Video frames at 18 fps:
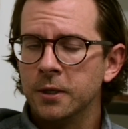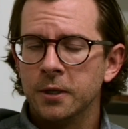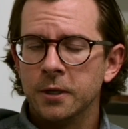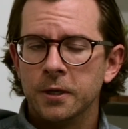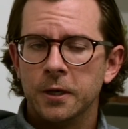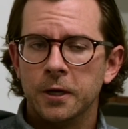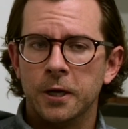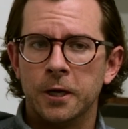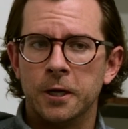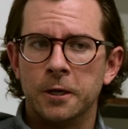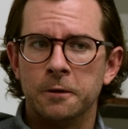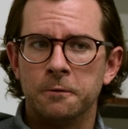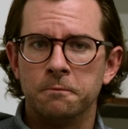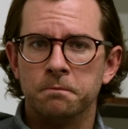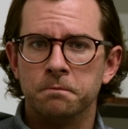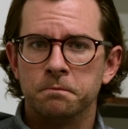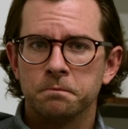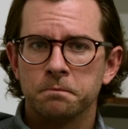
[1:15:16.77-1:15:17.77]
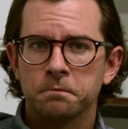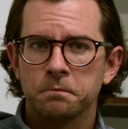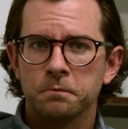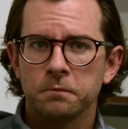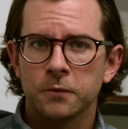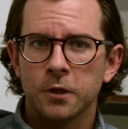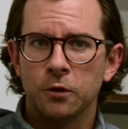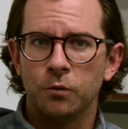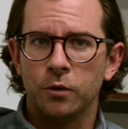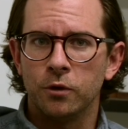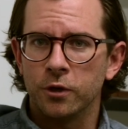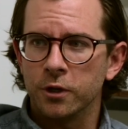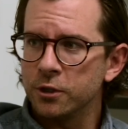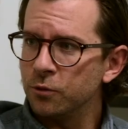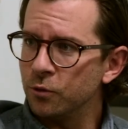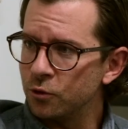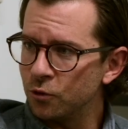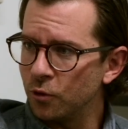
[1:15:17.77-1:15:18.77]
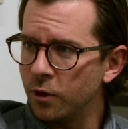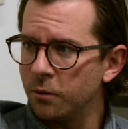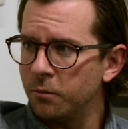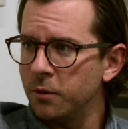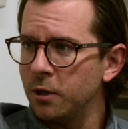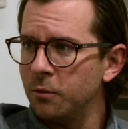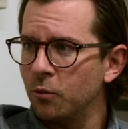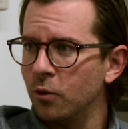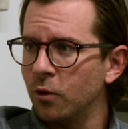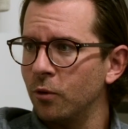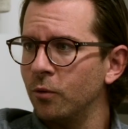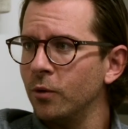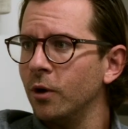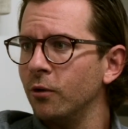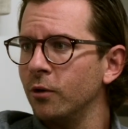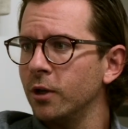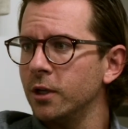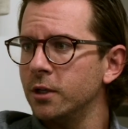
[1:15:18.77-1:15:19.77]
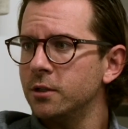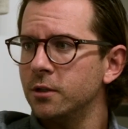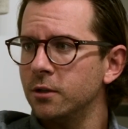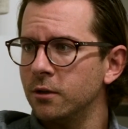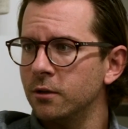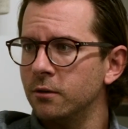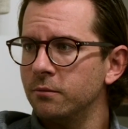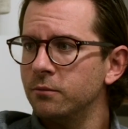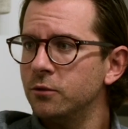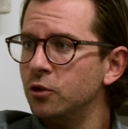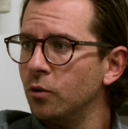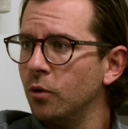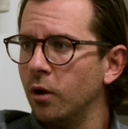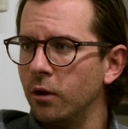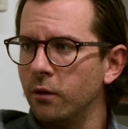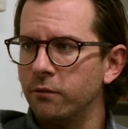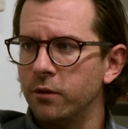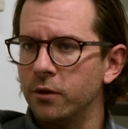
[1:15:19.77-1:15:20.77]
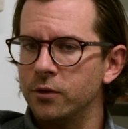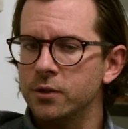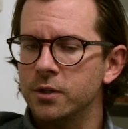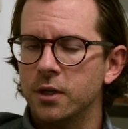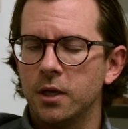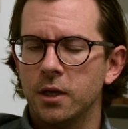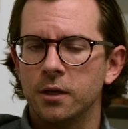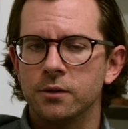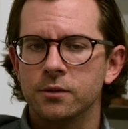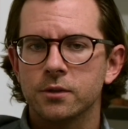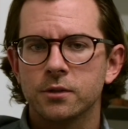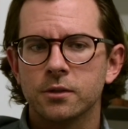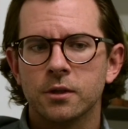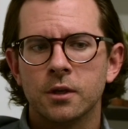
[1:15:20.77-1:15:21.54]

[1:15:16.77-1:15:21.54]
We don't get to enjoy them anymore. We don't get to do all of those things.